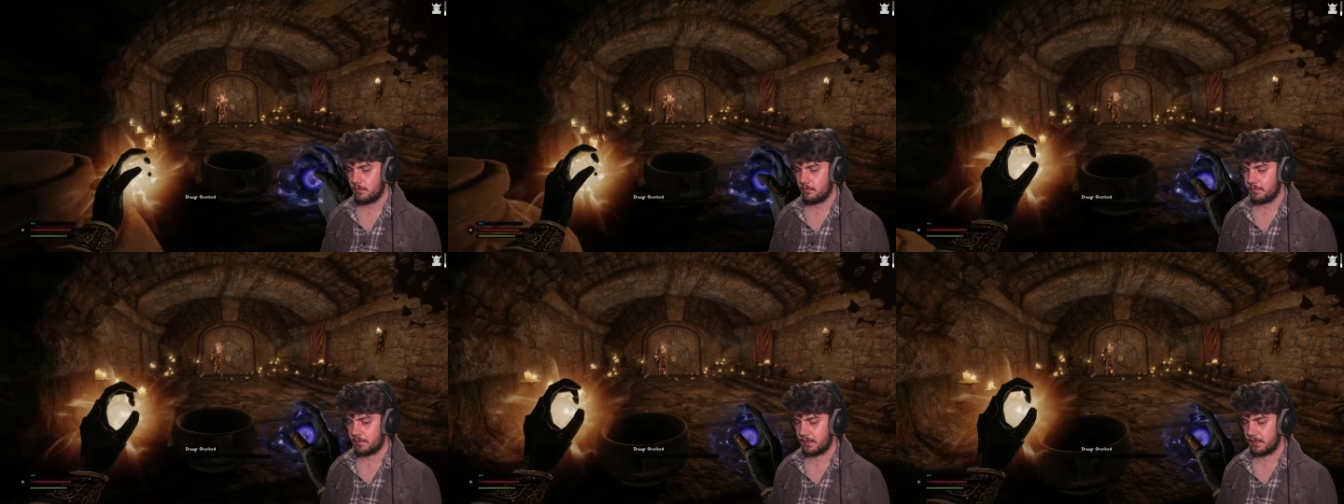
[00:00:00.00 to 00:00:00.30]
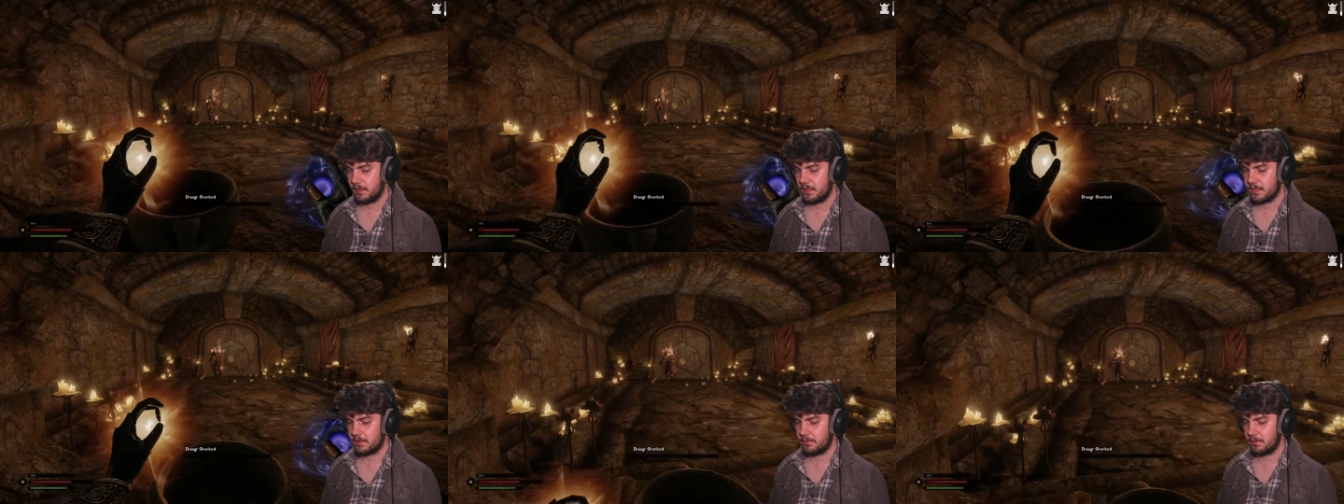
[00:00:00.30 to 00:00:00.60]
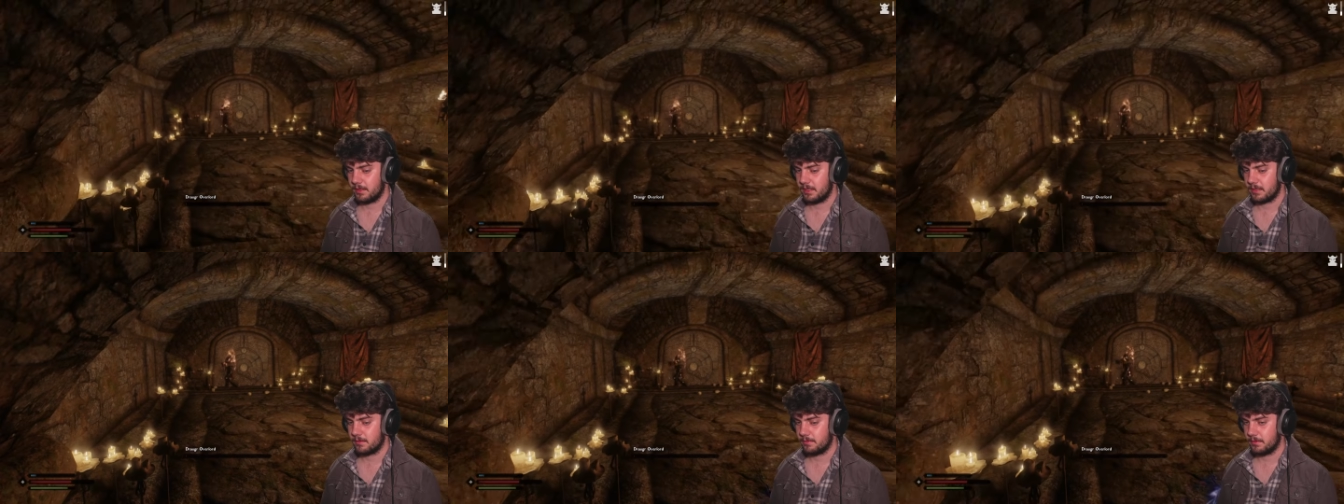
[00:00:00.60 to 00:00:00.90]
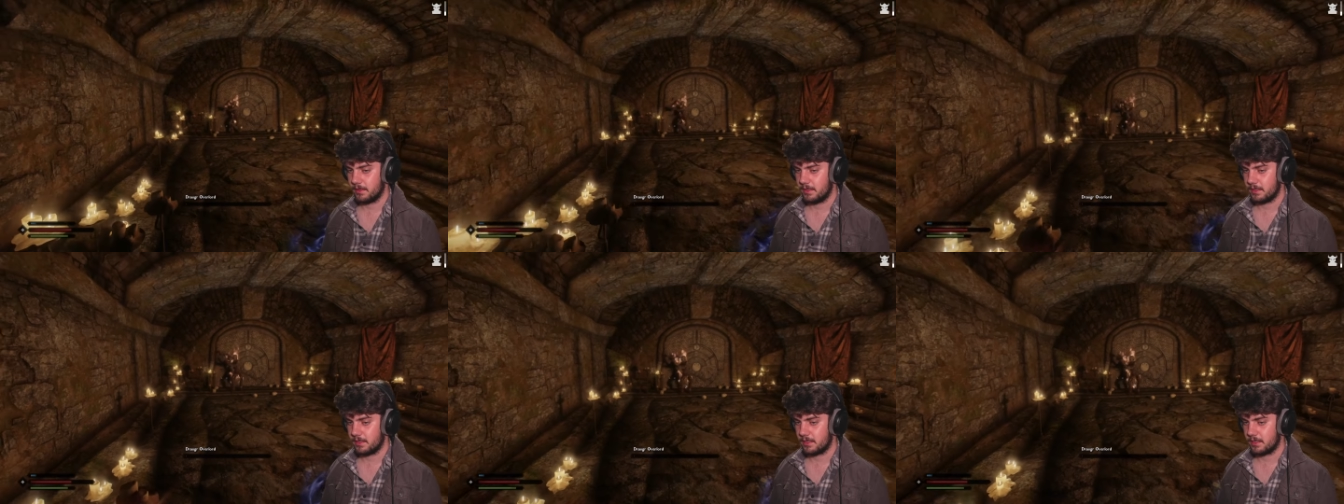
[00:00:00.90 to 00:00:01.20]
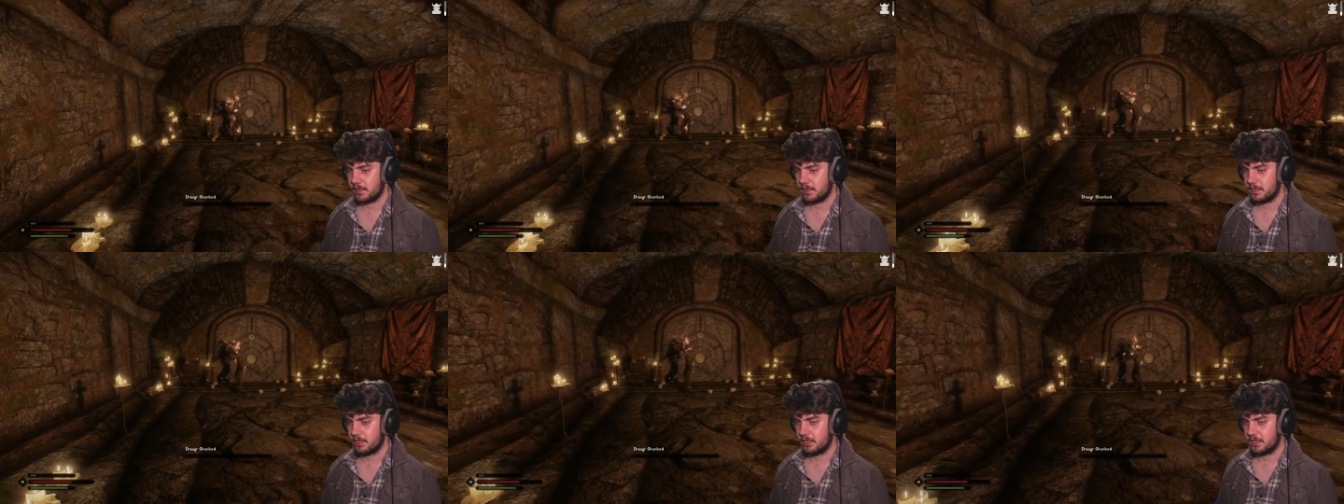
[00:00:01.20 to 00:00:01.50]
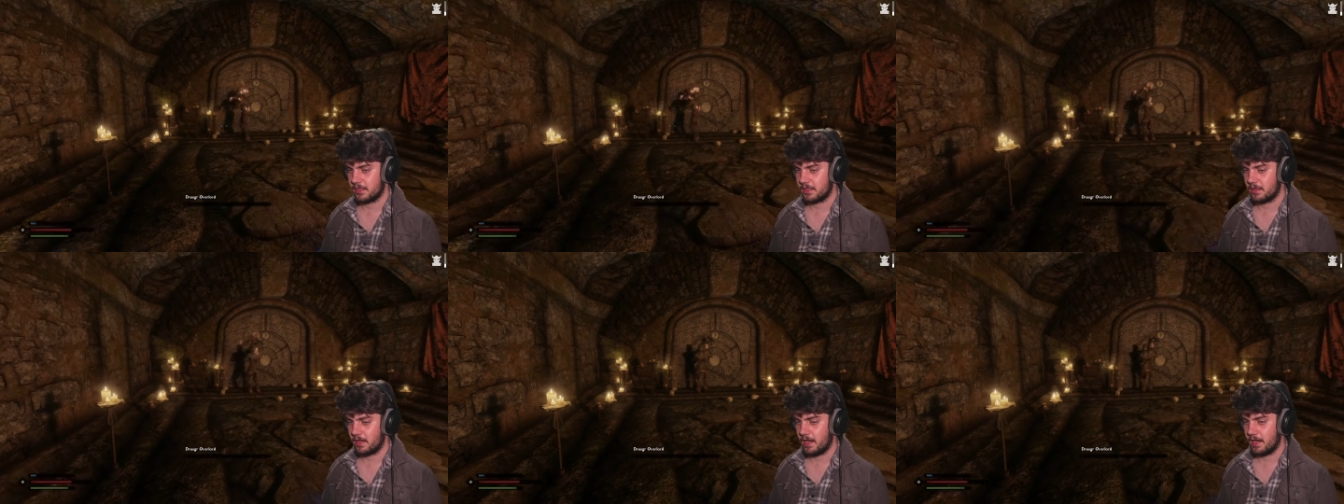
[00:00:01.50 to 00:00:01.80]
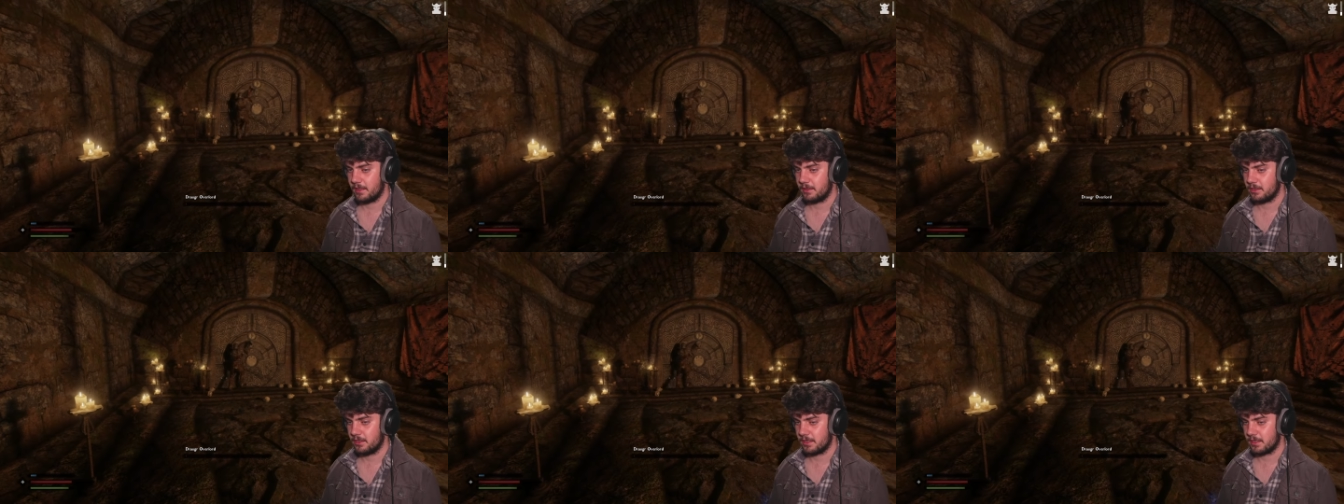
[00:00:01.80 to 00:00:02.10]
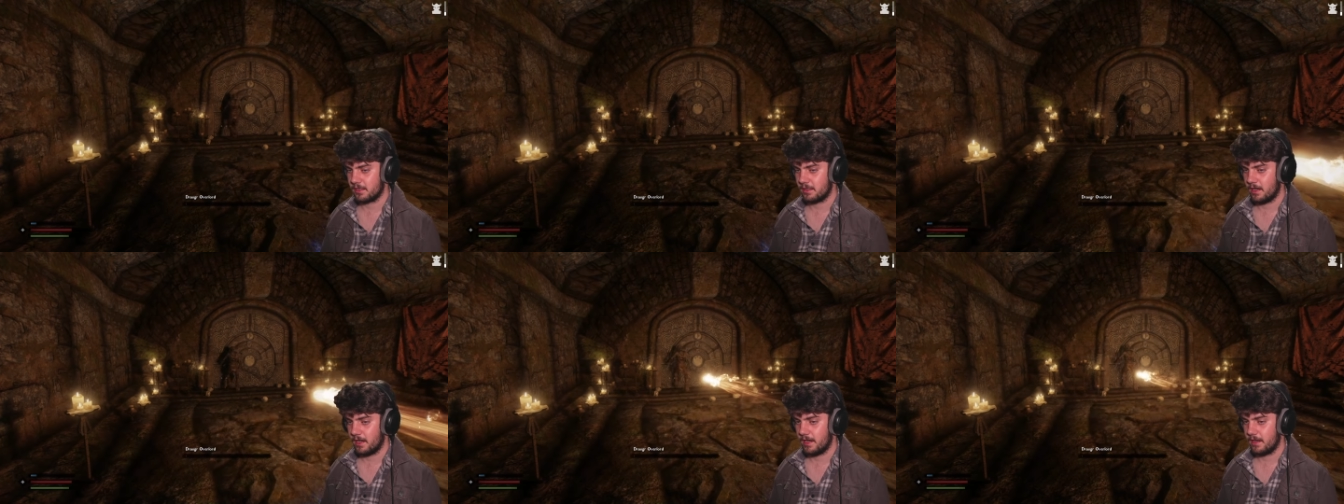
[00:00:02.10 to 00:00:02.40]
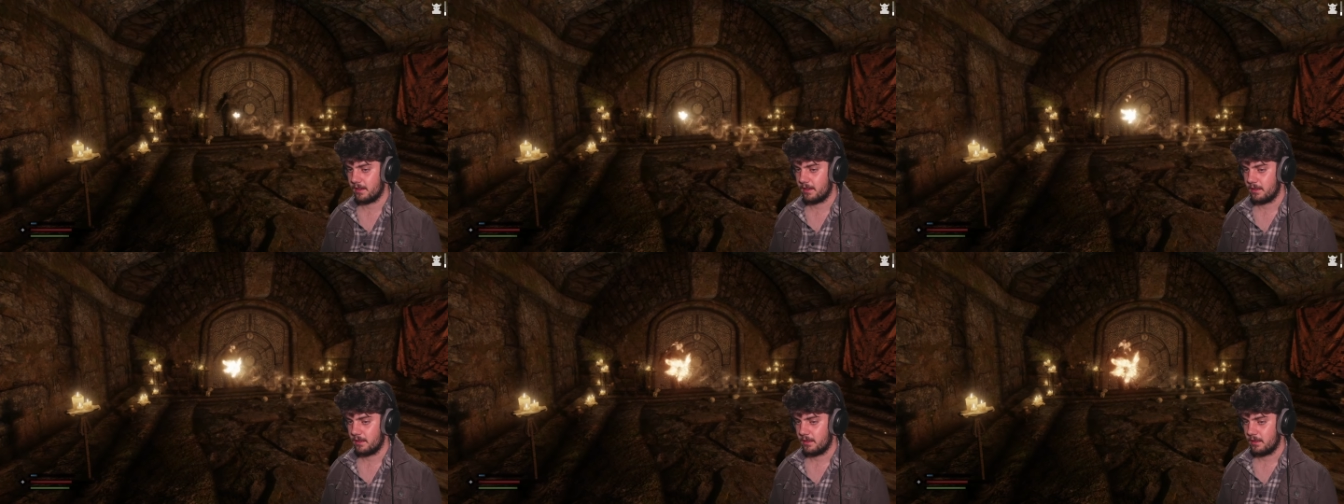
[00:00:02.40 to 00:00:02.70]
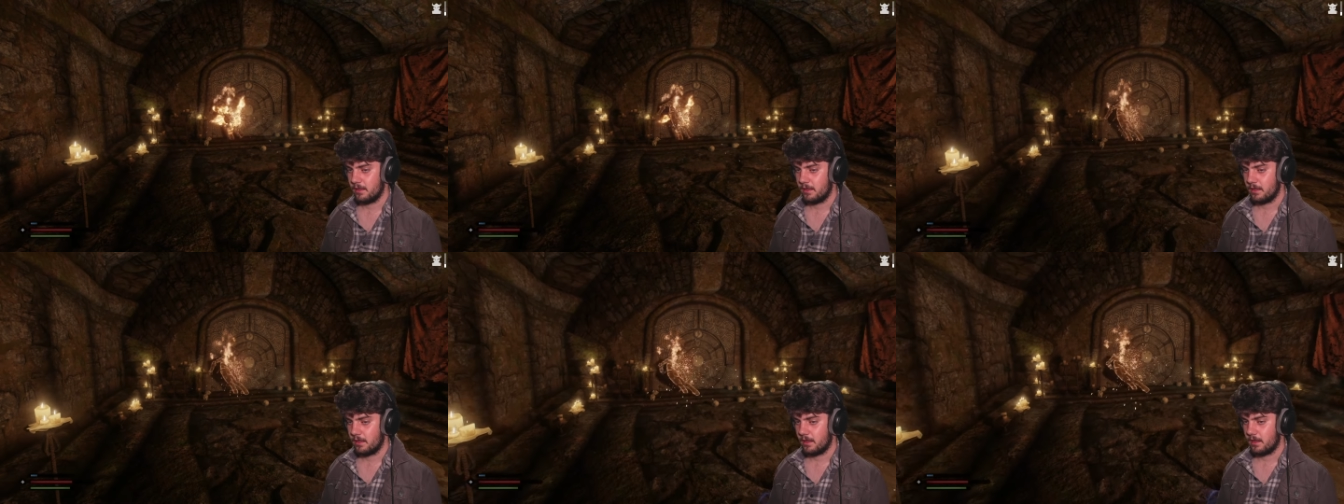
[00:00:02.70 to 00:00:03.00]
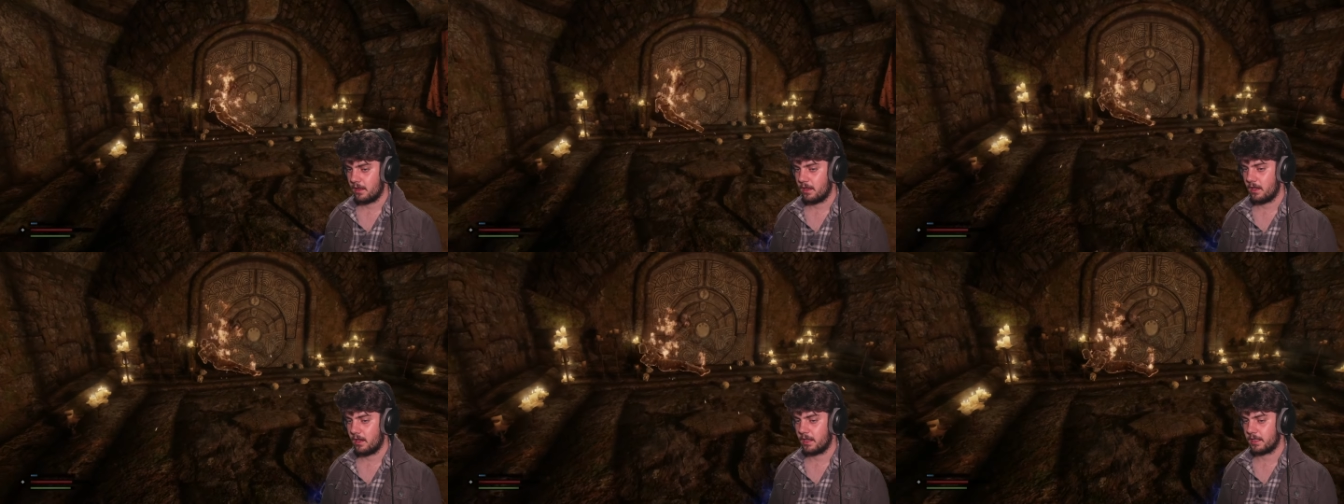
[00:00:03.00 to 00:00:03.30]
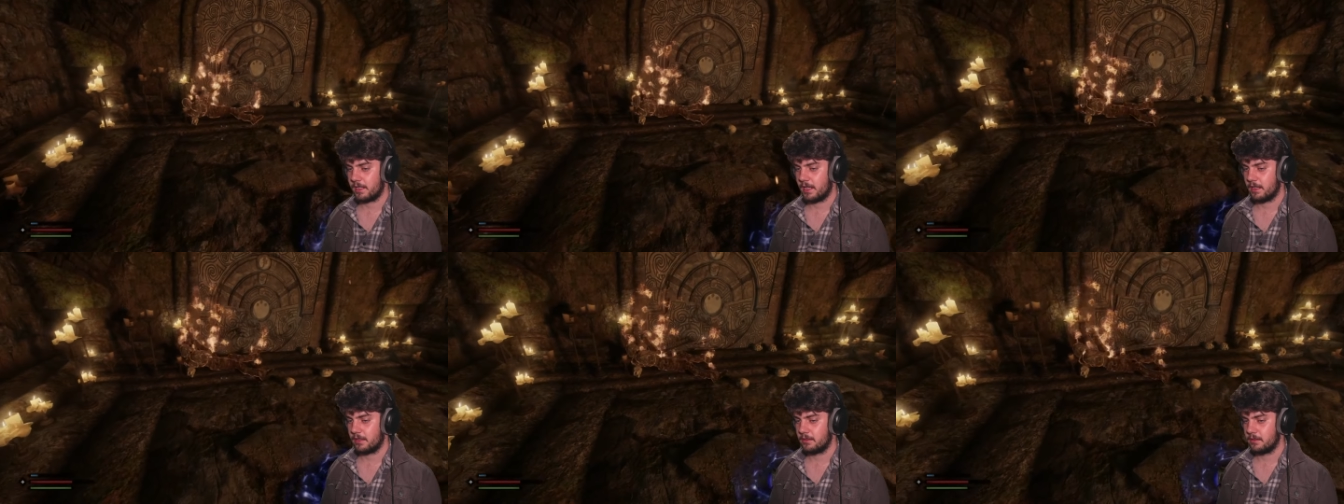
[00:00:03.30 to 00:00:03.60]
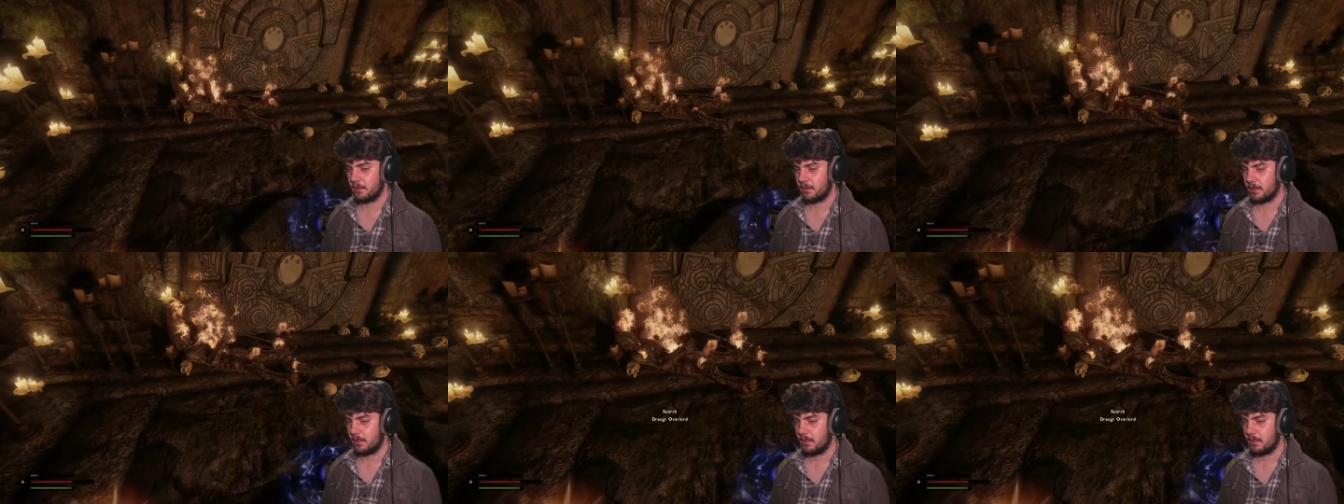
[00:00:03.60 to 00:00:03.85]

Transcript: Please, please, please. Just, just die. Just die. Okay, good.